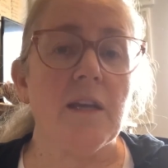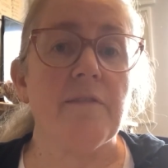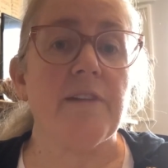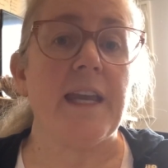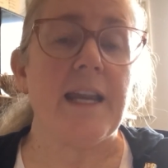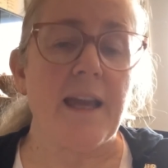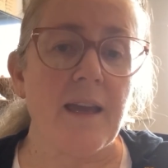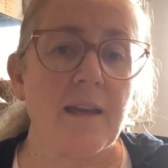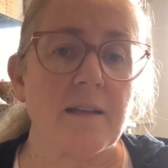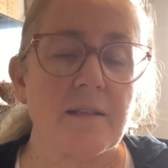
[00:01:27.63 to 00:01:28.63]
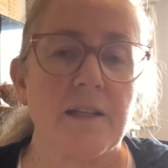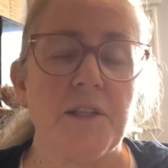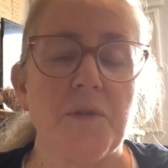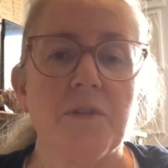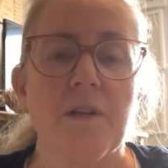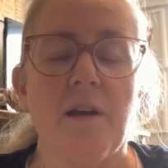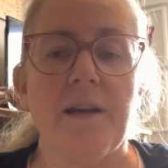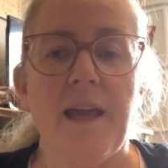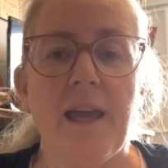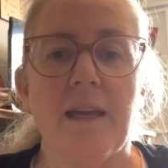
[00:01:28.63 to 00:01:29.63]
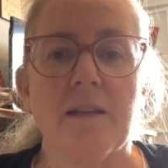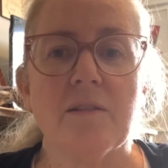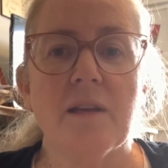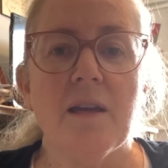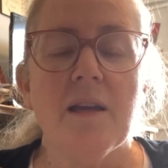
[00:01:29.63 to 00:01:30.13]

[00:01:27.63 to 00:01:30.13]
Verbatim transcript: If I eat eggs, I'd use it on eggs.